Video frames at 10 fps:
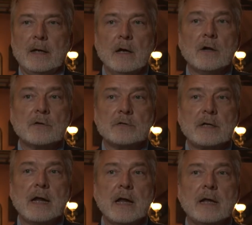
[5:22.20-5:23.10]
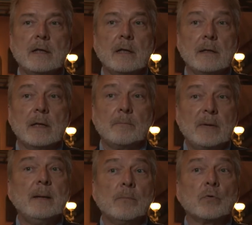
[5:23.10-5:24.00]
to pass, Senate
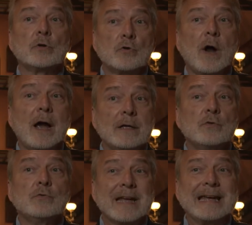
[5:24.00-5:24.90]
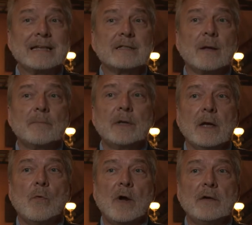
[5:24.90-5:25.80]
Minority Leader Brad Hutto is
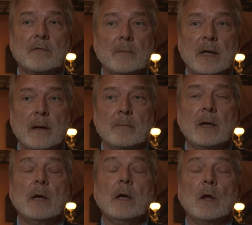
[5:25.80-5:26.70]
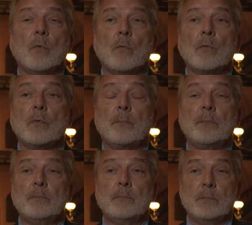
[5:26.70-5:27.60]
concerned it could harm women's
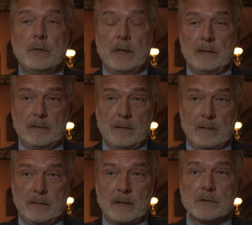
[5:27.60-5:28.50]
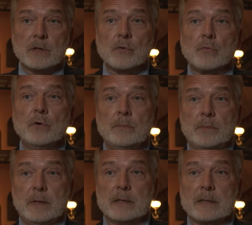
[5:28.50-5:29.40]
rights. That there's a group
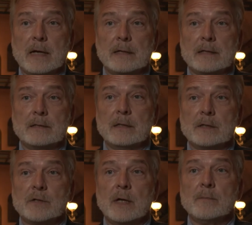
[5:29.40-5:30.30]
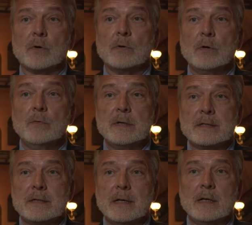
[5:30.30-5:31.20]
inside that Senate chamber who
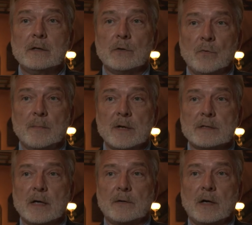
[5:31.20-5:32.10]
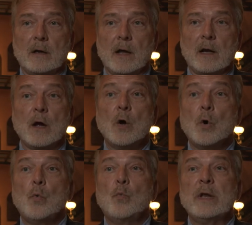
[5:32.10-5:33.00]
is saying to the women of South Carolina,
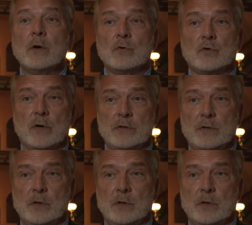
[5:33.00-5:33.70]
we don't trust